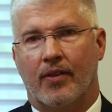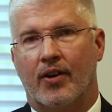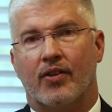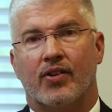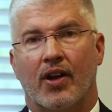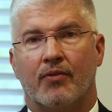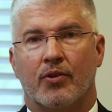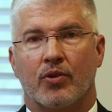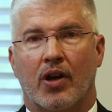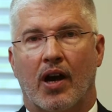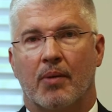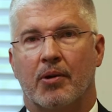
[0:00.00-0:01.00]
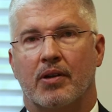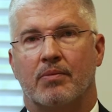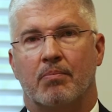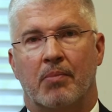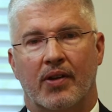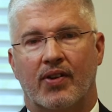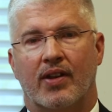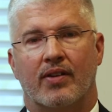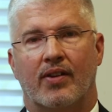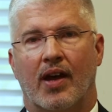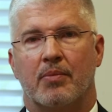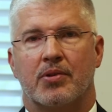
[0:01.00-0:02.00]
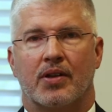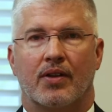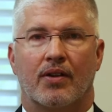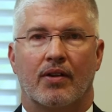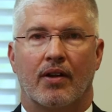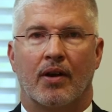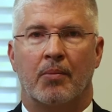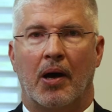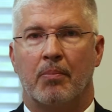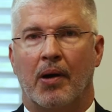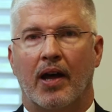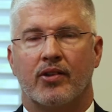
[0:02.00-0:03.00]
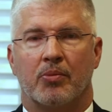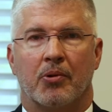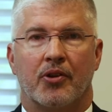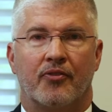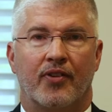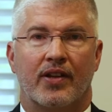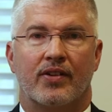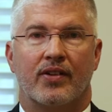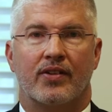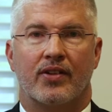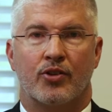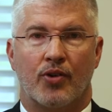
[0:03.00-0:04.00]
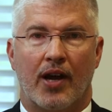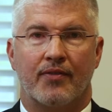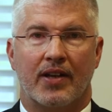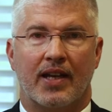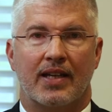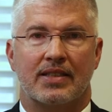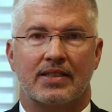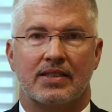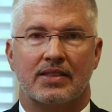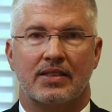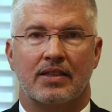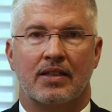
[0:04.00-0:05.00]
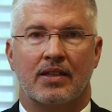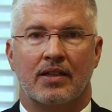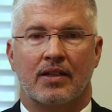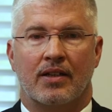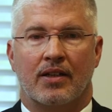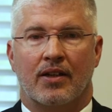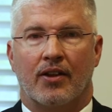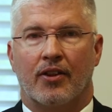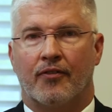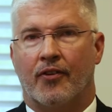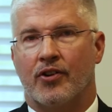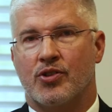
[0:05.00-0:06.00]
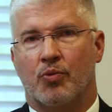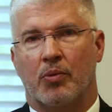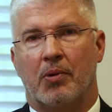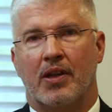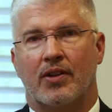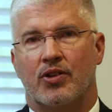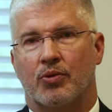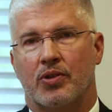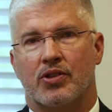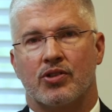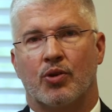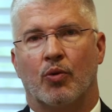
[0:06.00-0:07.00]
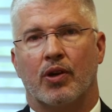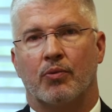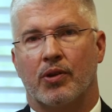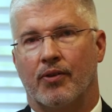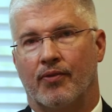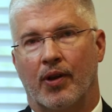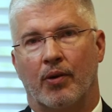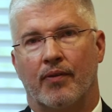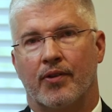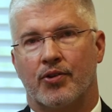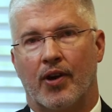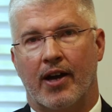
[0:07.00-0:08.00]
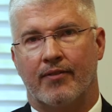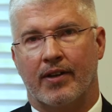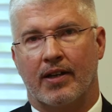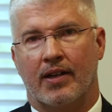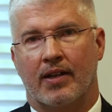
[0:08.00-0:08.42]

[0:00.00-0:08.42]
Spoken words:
There are several common misconceptions about possible defenses in traffic cases. The first would be that you are just going with the flow of the traffic.